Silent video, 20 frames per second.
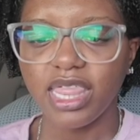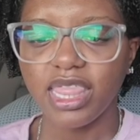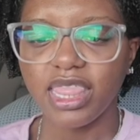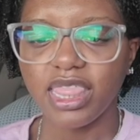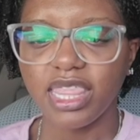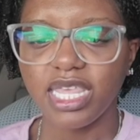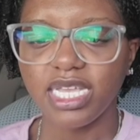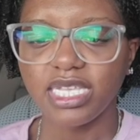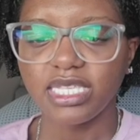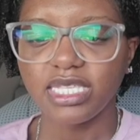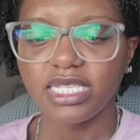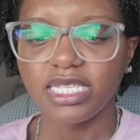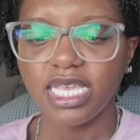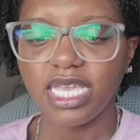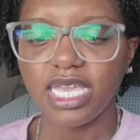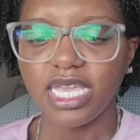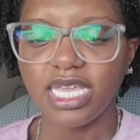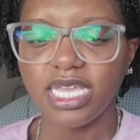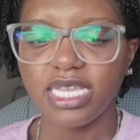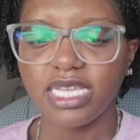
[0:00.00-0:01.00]
This
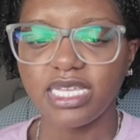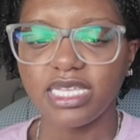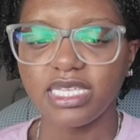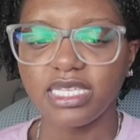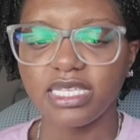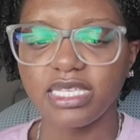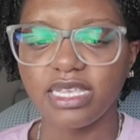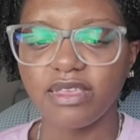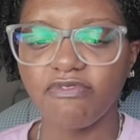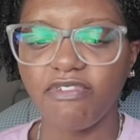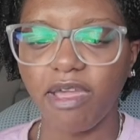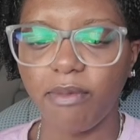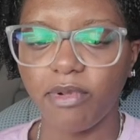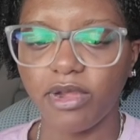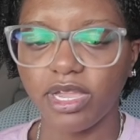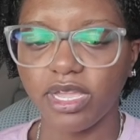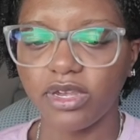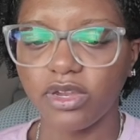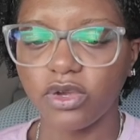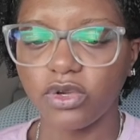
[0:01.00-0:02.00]
is
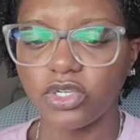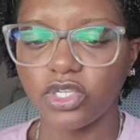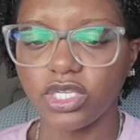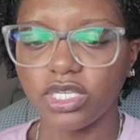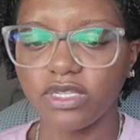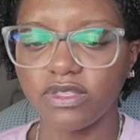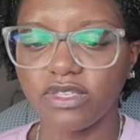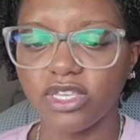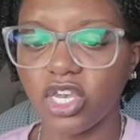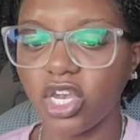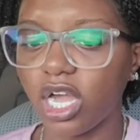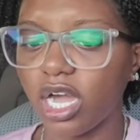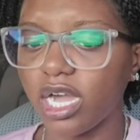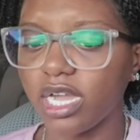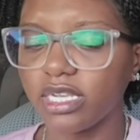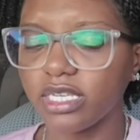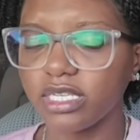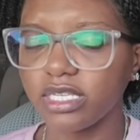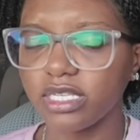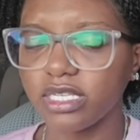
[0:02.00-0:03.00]
Fabric and Notions,
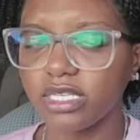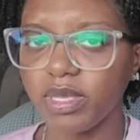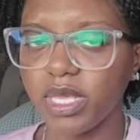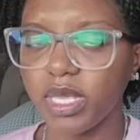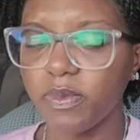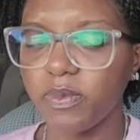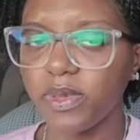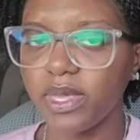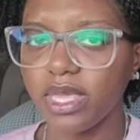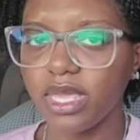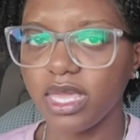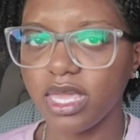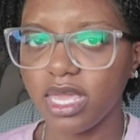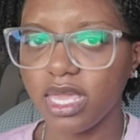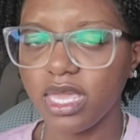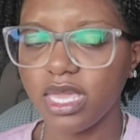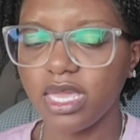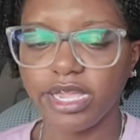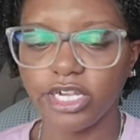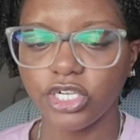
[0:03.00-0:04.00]
not
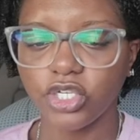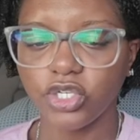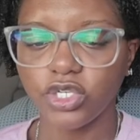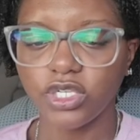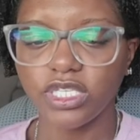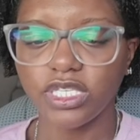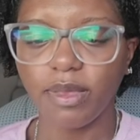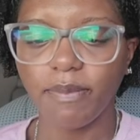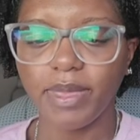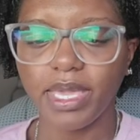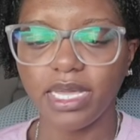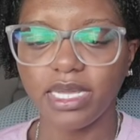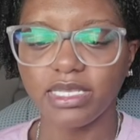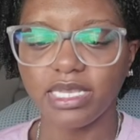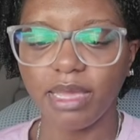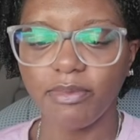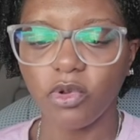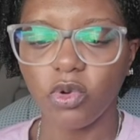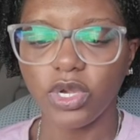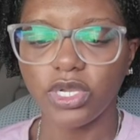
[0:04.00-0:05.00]
PPE and extras, because
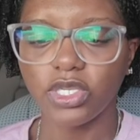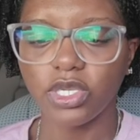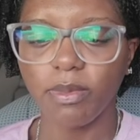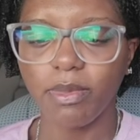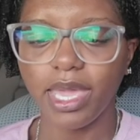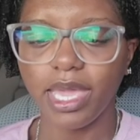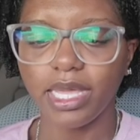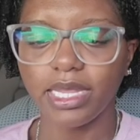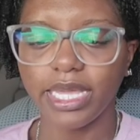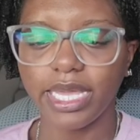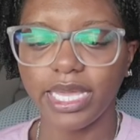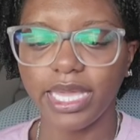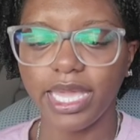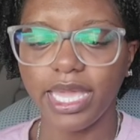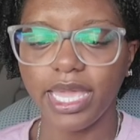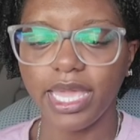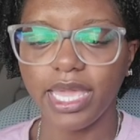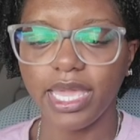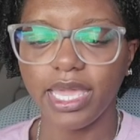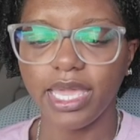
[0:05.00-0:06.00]
I'm going to make like
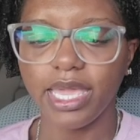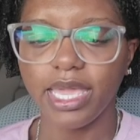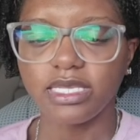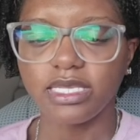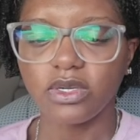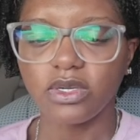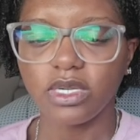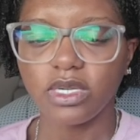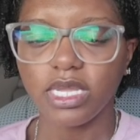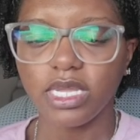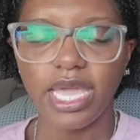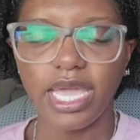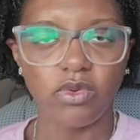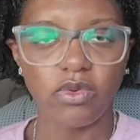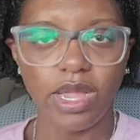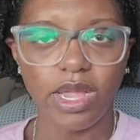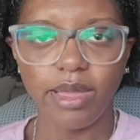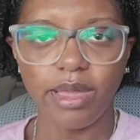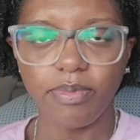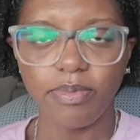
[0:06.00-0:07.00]
a silk head
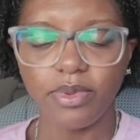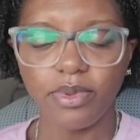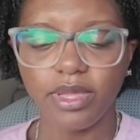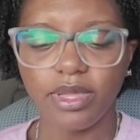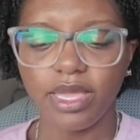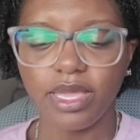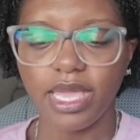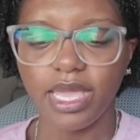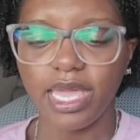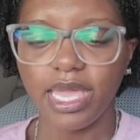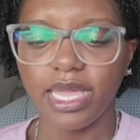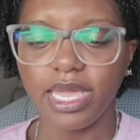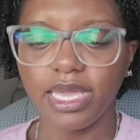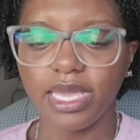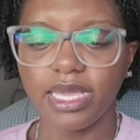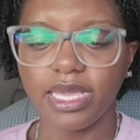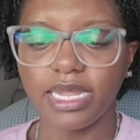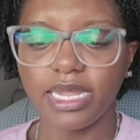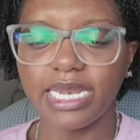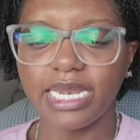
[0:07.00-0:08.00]
wrap
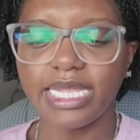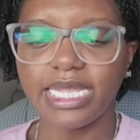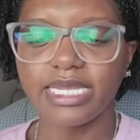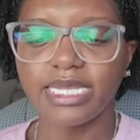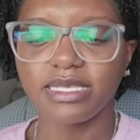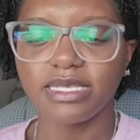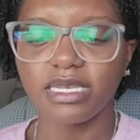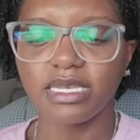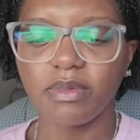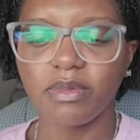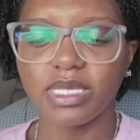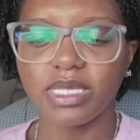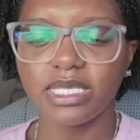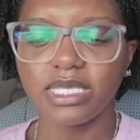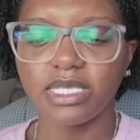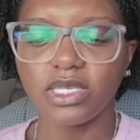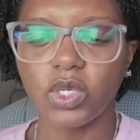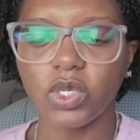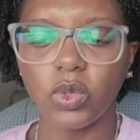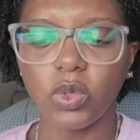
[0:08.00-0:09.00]
and I needed some
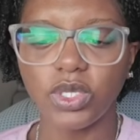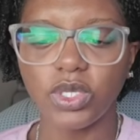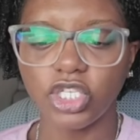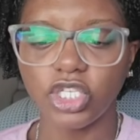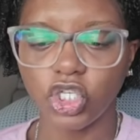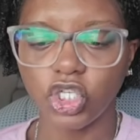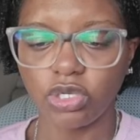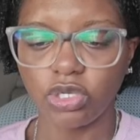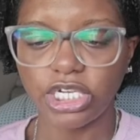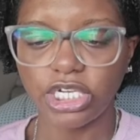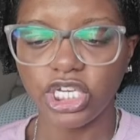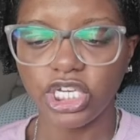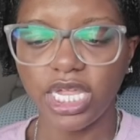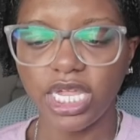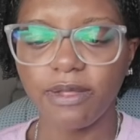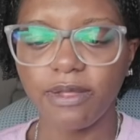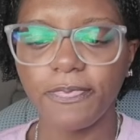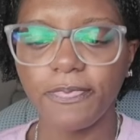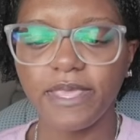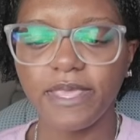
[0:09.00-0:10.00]
silk with stretch in
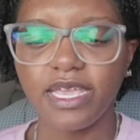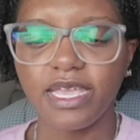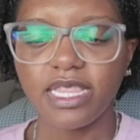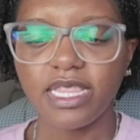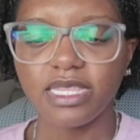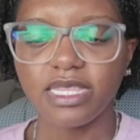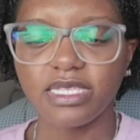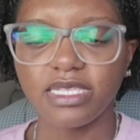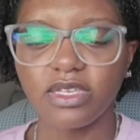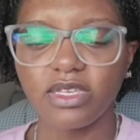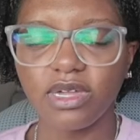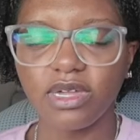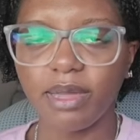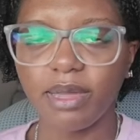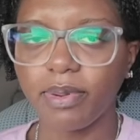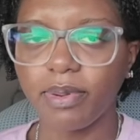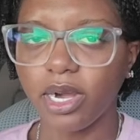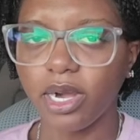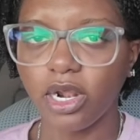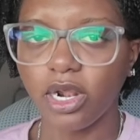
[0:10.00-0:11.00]
it. The silk I
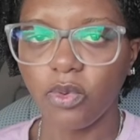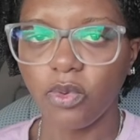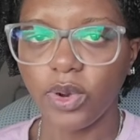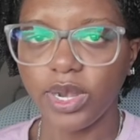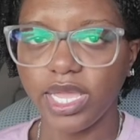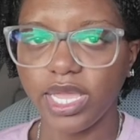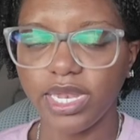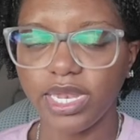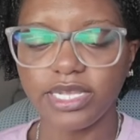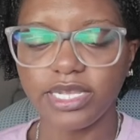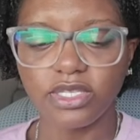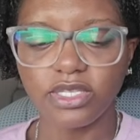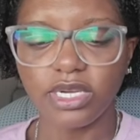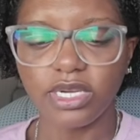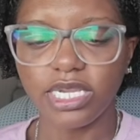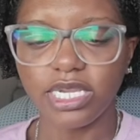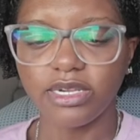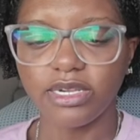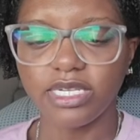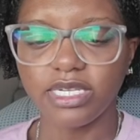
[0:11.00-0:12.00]
bought already at SR
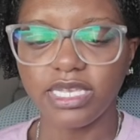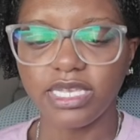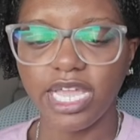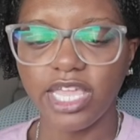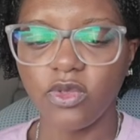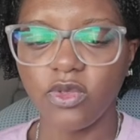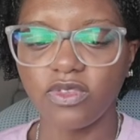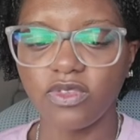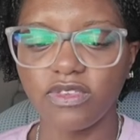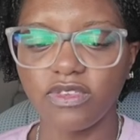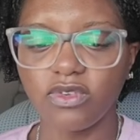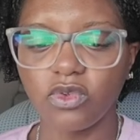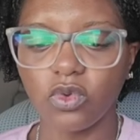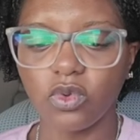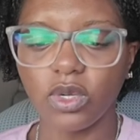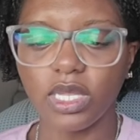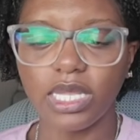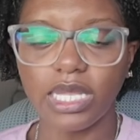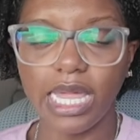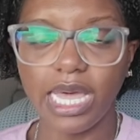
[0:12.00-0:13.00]
Harris, I use it
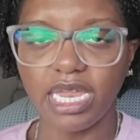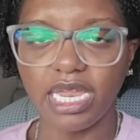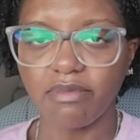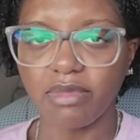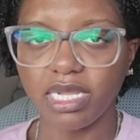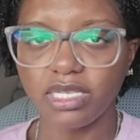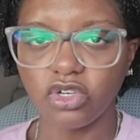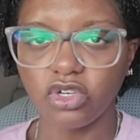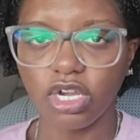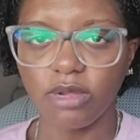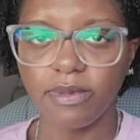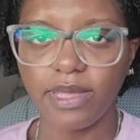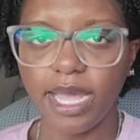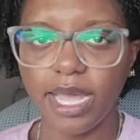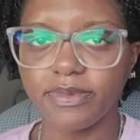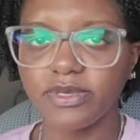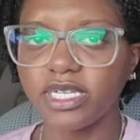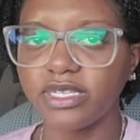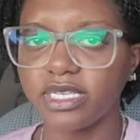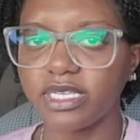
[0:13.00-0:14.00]
to line my scrub
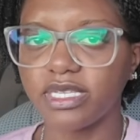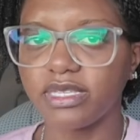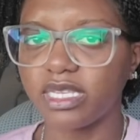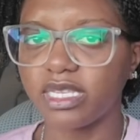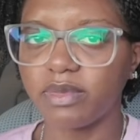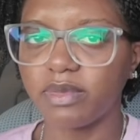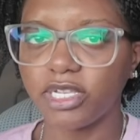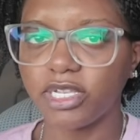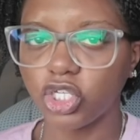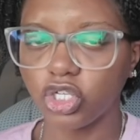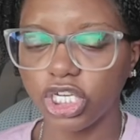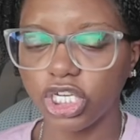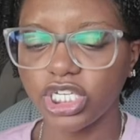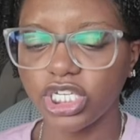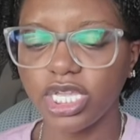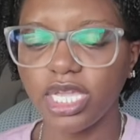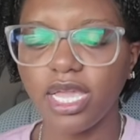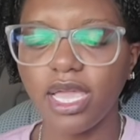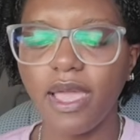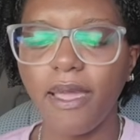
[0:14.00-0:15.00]
caps because it doesn't need to be
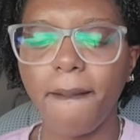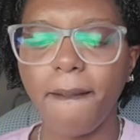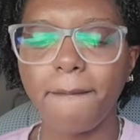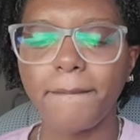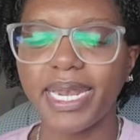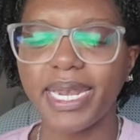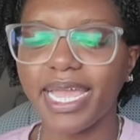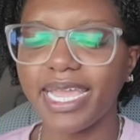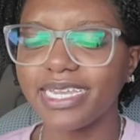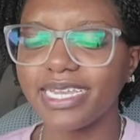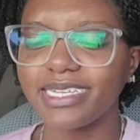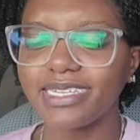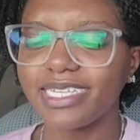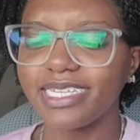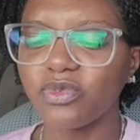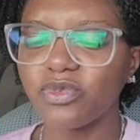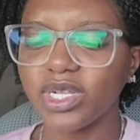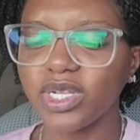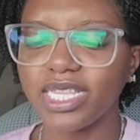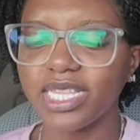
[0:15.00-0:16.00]
stretchy. But I
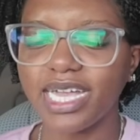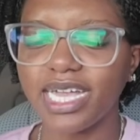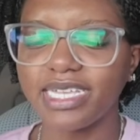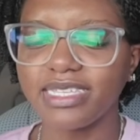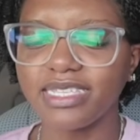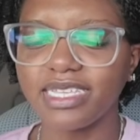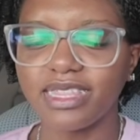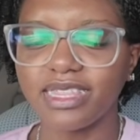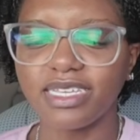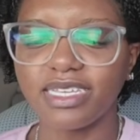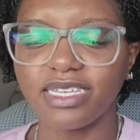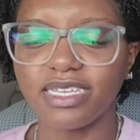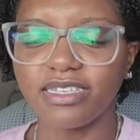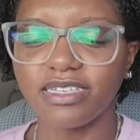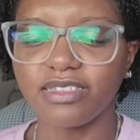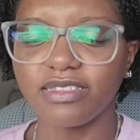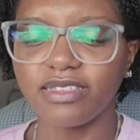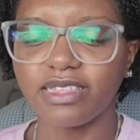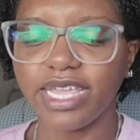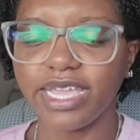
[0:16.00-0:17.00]
didn't realize that
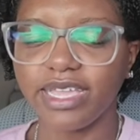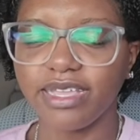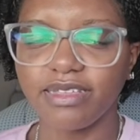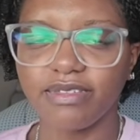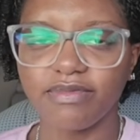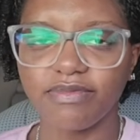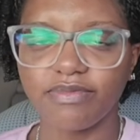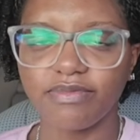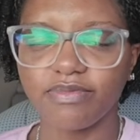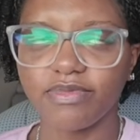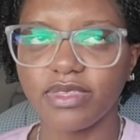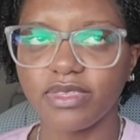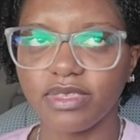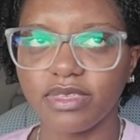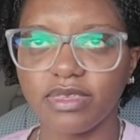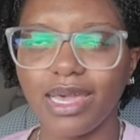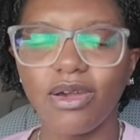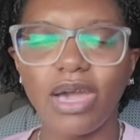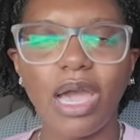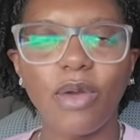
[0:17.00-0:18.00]
the like,
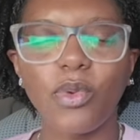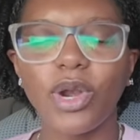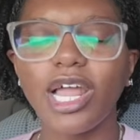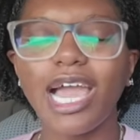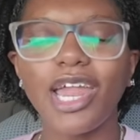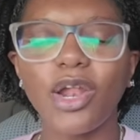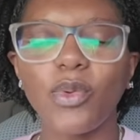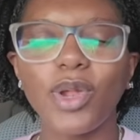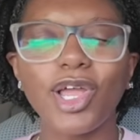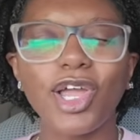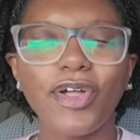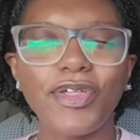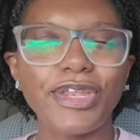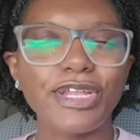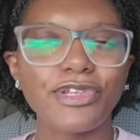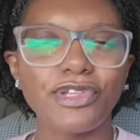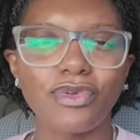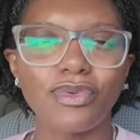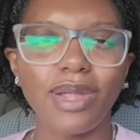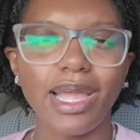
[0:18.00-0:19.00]
I don't want to call it a
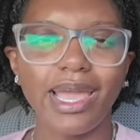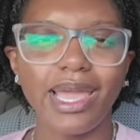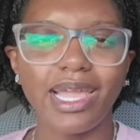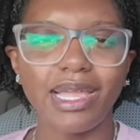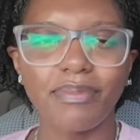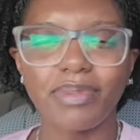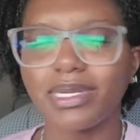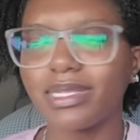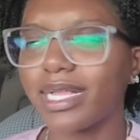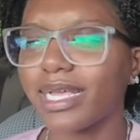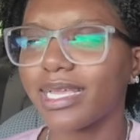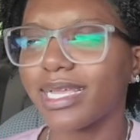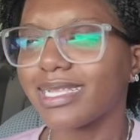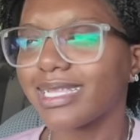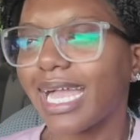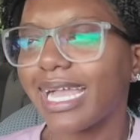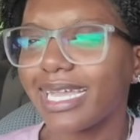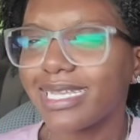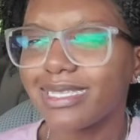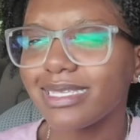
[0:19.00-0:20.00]
do-rag, but like
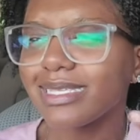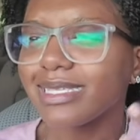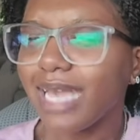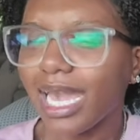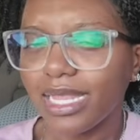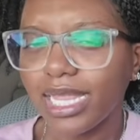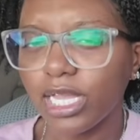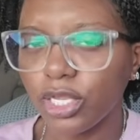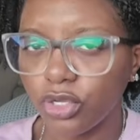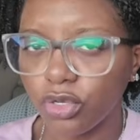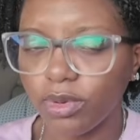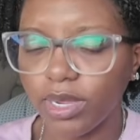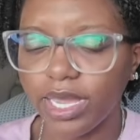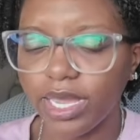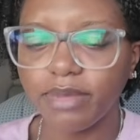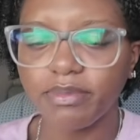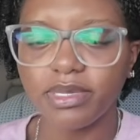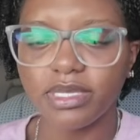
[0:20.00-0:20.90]
I guess it's kind of like a do-rag.